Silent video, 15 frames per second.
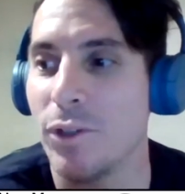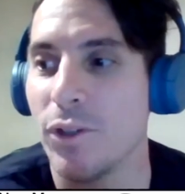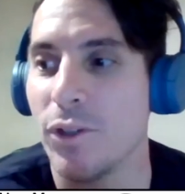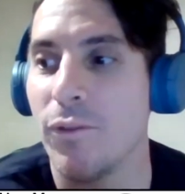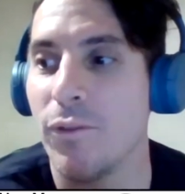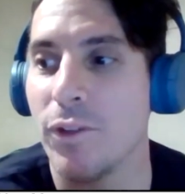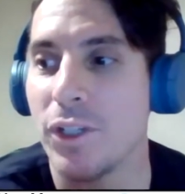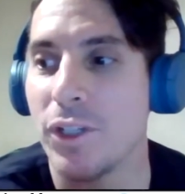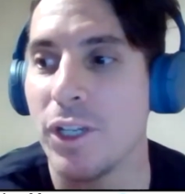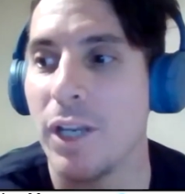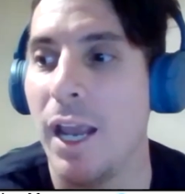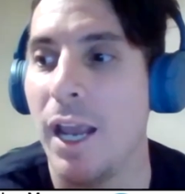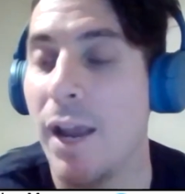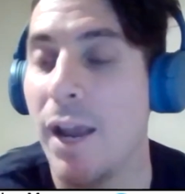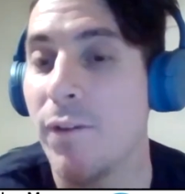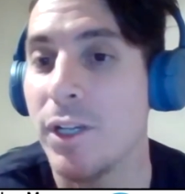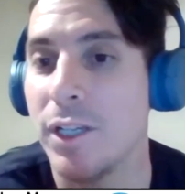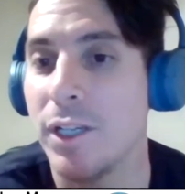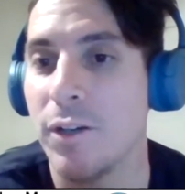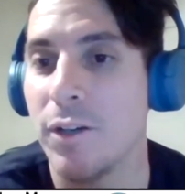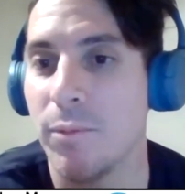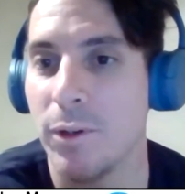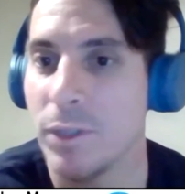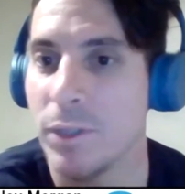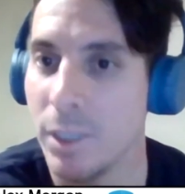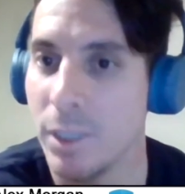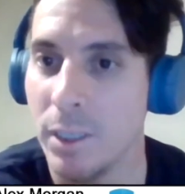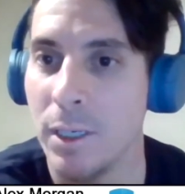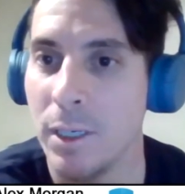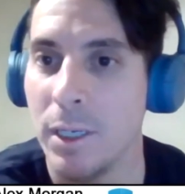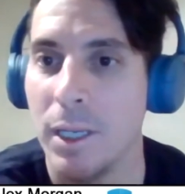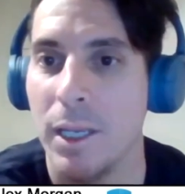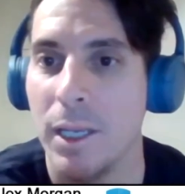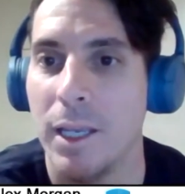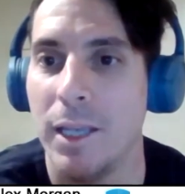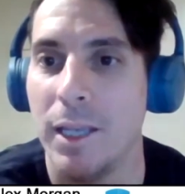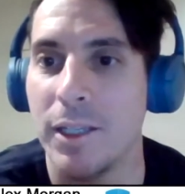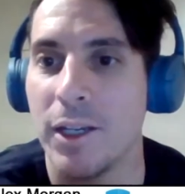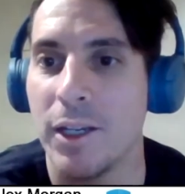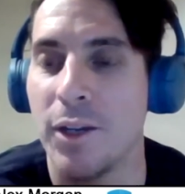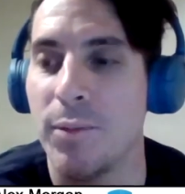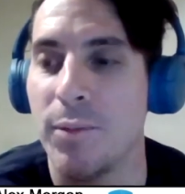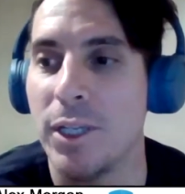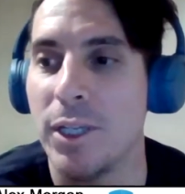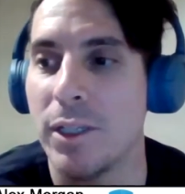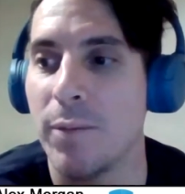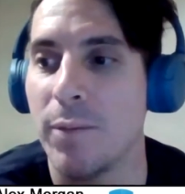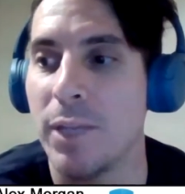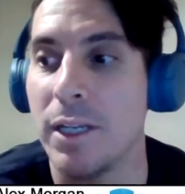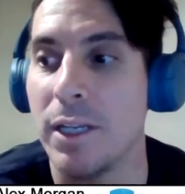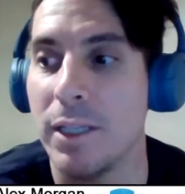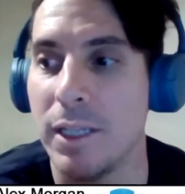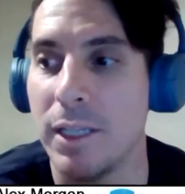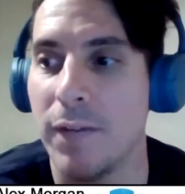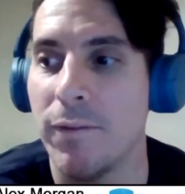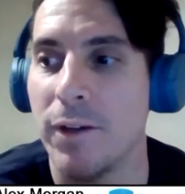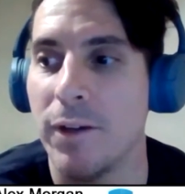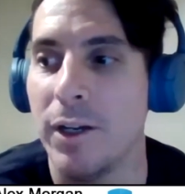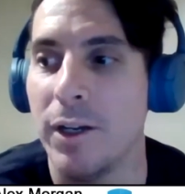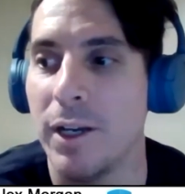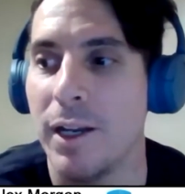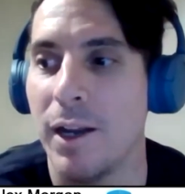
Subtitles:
So for every single person, it's going to be something different.